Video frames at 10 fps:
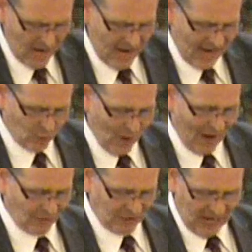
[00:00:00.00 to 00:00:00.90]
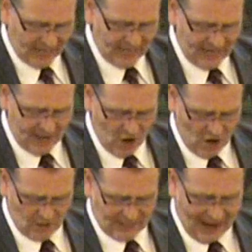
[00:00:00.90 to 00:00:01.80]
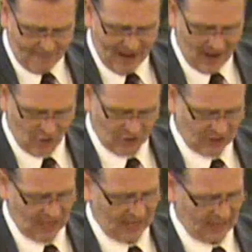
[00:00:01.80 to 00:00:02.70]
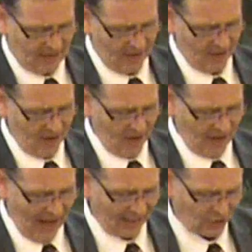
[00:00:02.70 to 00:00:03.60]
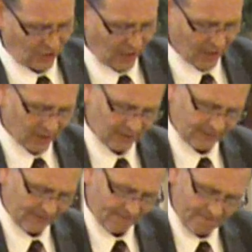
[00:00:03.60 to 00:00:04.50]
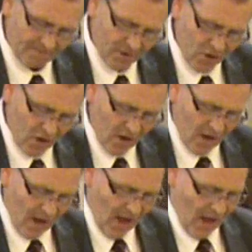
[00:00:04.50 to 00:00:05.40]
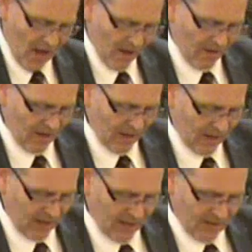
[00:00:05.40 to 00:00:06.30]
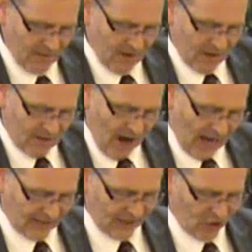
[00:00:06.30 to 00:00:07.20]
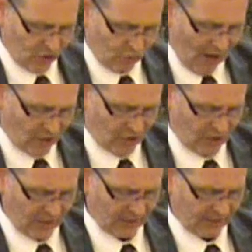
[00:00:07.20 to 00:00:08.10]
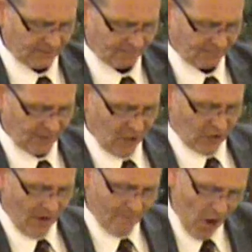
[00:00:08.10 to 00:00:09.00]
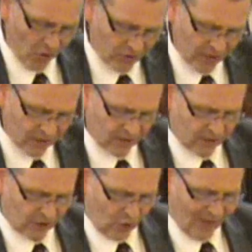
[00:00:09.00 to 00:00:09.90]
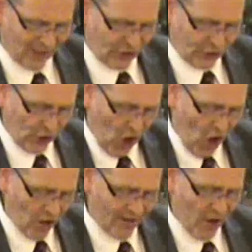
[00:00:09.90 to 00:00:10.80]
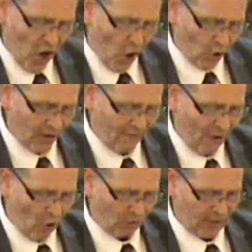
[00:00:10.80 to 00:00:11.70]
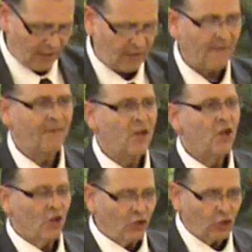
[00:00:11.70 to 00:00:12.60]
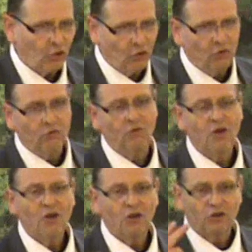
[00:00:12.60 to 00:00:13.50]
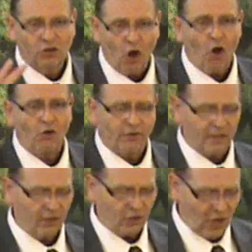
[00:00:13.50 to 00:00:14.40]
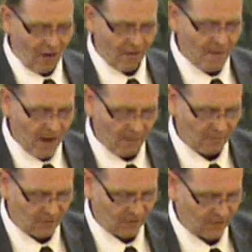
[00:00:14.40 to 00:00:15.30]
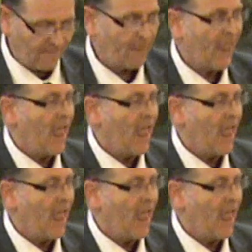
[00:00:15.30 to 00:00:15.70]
as we have studied in our tabernacle study last year, uh, God's instruction to Moses to install in the Holy of Holies two golden cherubims.